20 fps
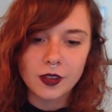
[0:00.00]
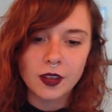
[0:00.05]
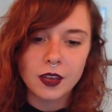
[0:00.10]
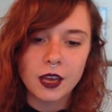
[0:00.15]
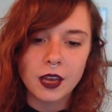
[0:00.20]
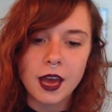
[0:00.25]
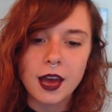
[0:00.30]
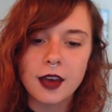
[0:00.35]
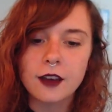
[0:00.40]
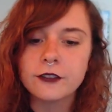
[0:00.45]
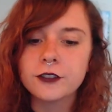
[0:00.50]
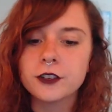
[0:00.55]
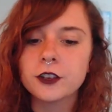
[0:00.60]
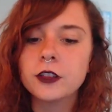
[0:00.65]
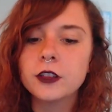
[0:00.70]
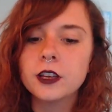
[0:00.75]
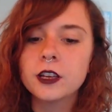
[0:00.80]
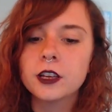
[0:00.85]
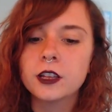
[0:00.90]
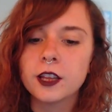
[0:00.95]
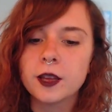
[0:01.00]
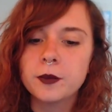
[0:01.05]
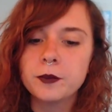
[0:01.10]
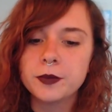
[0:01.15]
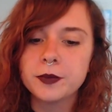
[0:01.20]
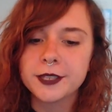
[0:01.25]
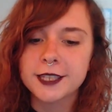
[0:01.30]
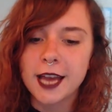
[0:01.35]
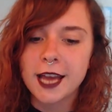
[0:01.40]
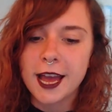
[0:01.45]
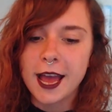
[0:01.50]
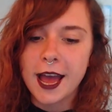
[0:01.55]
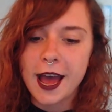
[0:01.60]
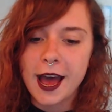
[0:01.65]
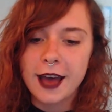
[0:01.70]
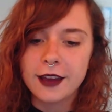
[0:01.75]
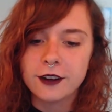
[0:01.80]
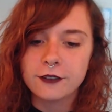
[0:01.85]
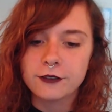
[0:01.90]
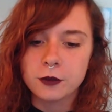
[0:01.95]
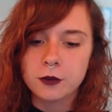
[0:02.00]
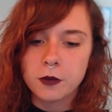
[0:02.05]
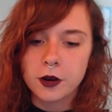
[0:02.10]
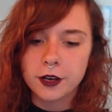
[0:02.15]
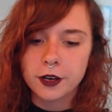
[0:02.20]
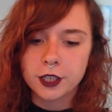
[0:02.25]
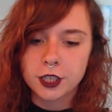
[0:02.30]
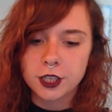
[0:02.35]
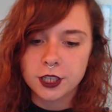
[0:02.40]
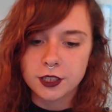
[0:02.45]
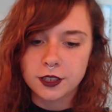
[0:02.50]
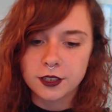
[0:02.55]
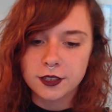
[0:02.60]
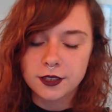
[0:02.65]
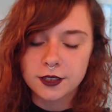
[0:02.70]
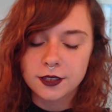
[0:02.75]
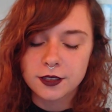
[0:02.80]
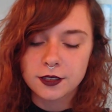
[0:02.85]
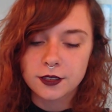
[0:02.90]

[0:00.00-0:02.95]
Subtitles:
After the glimpse I had of the Martians